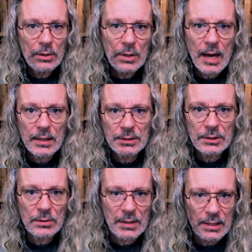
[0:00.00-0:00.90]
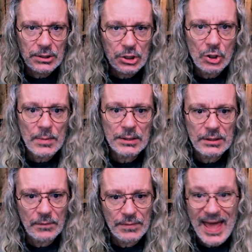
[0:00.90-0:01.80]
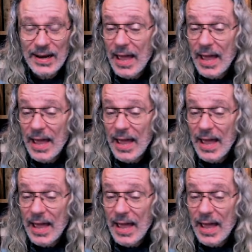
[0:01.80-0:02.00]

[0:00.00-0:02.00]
you got to consider that's cumulative that